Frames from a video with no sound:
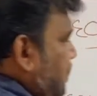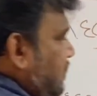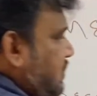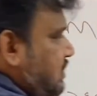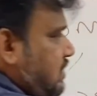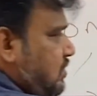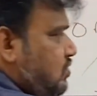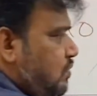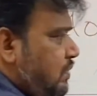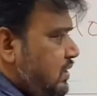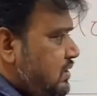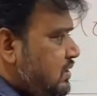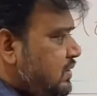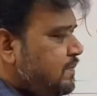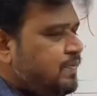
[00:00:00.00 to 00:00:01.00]
or this is the
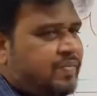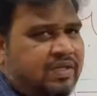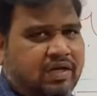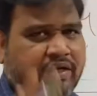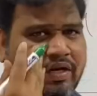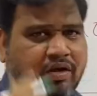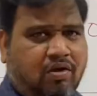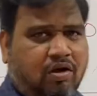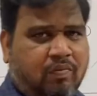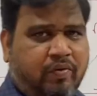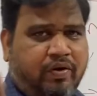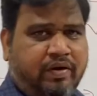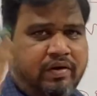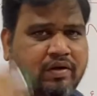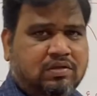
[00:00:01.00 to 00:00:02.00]
stimulus. Eating
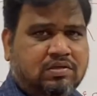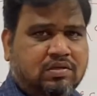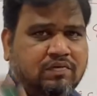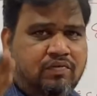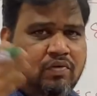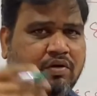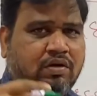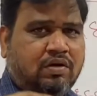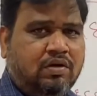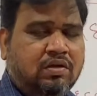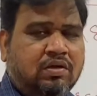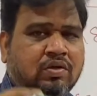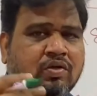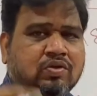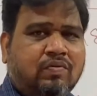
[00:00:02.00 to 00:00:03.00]
carbohydrates, 4
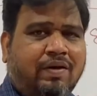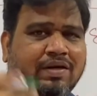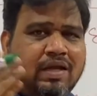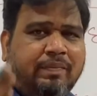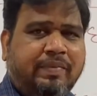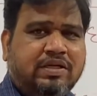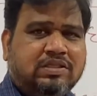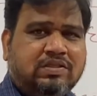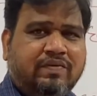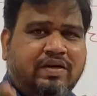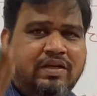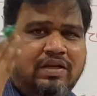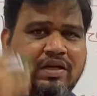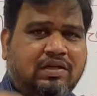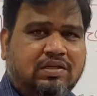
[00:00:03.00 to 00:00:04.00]
Italy. So what happens when
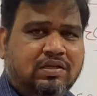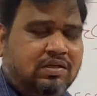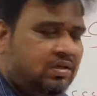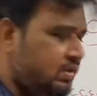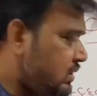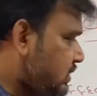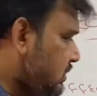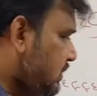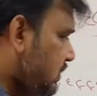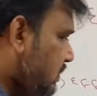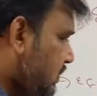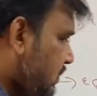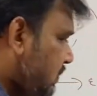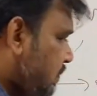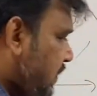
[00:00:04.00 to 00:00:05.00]
I eat?
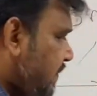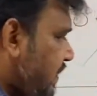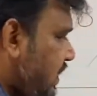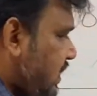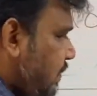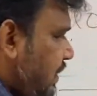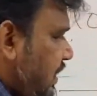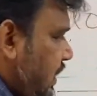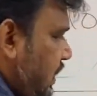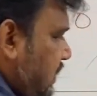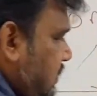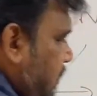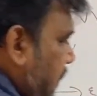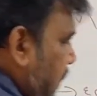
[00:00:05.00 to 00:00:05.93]
My variable here is